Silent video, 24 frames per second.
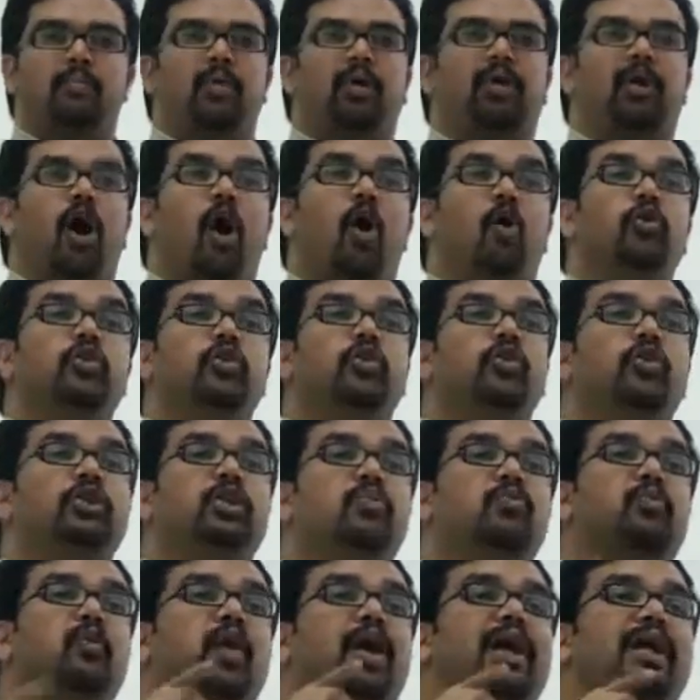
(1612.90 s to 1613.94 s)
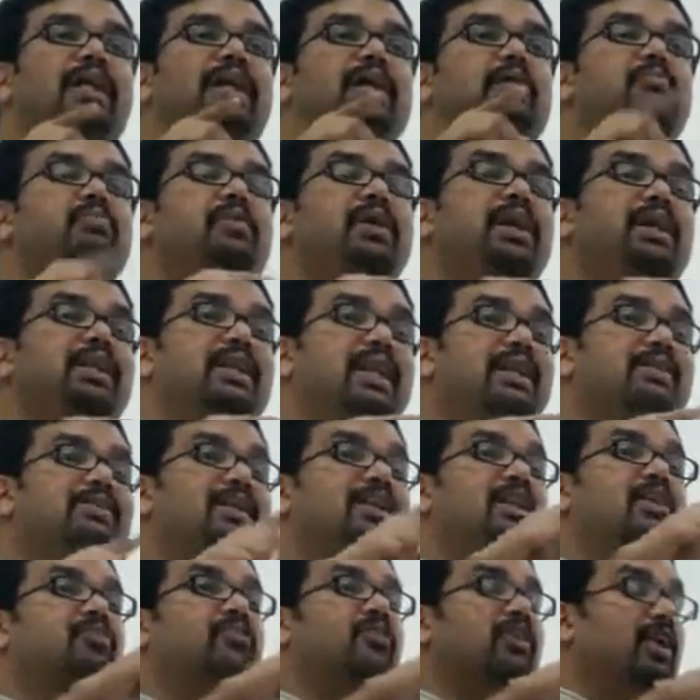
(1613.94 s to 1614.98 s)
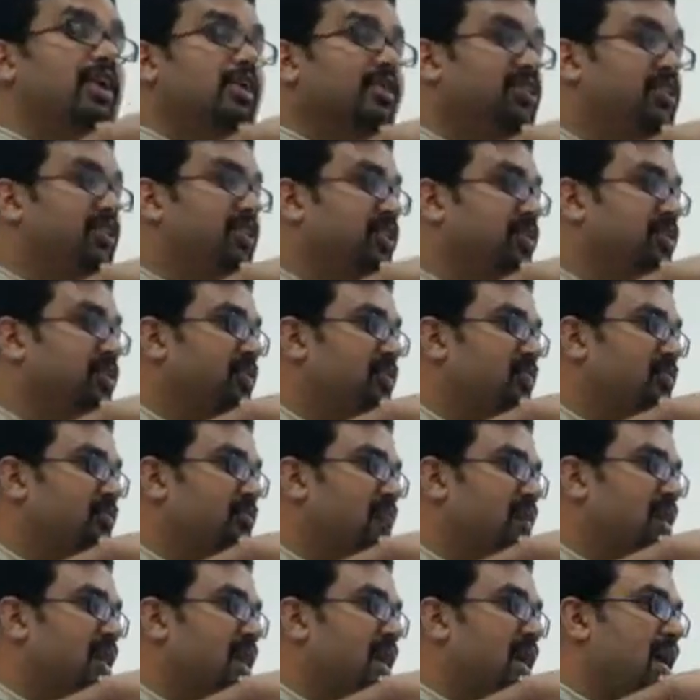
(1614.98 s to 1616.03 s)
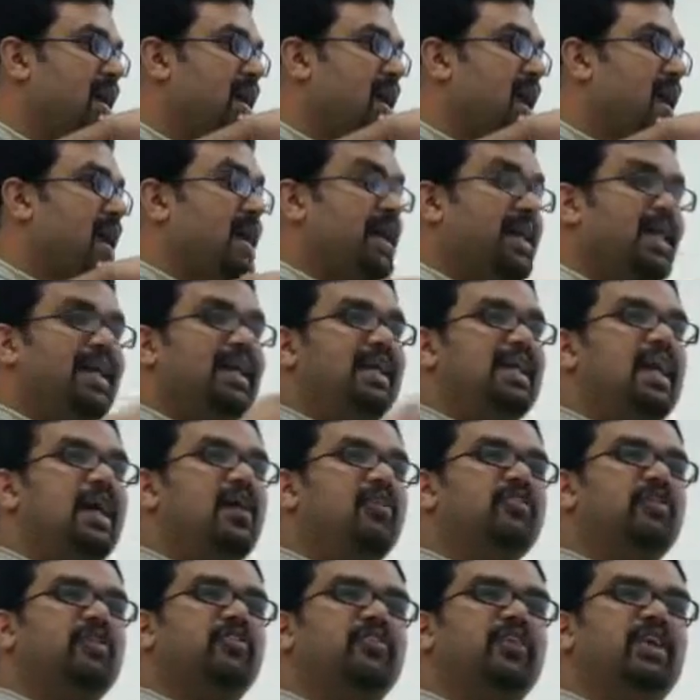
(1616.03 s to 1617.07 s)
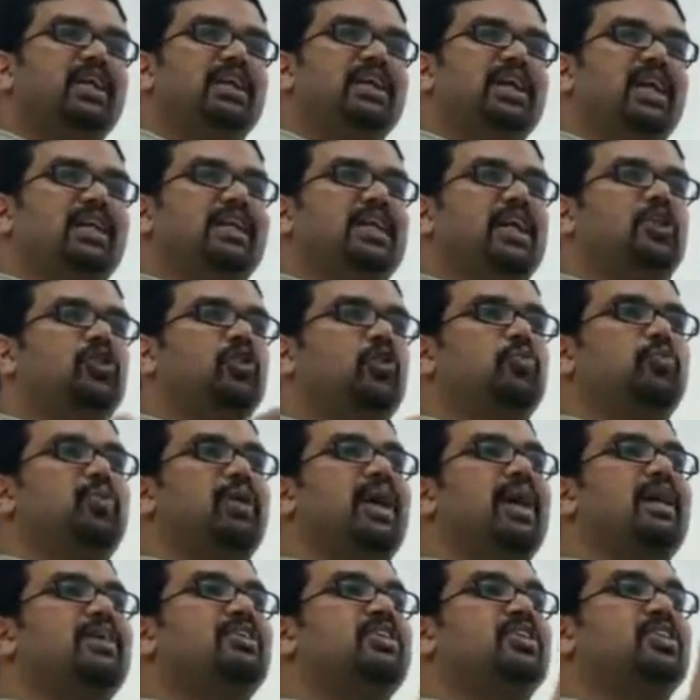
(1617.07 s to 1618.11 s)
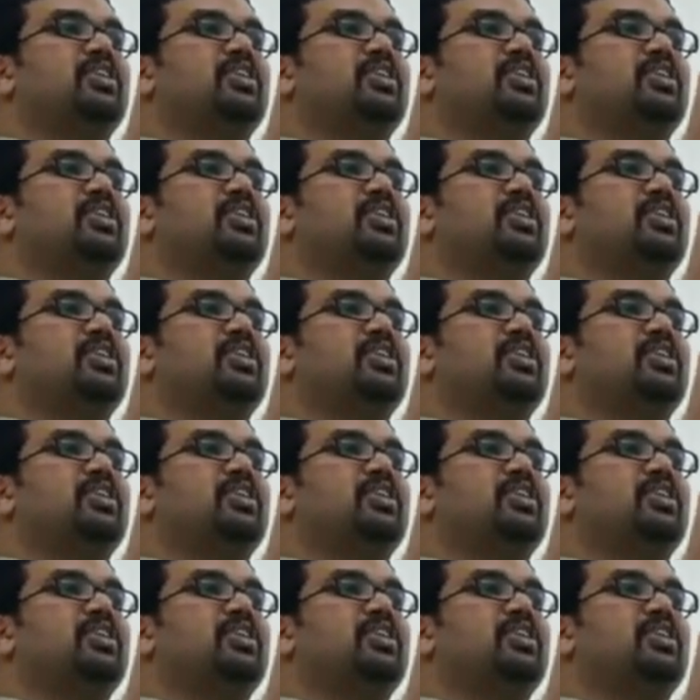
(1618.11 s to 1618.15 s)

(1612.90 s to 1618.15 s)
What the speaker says: But how should the poetry be? There is a difference. In India, we feel that there should be a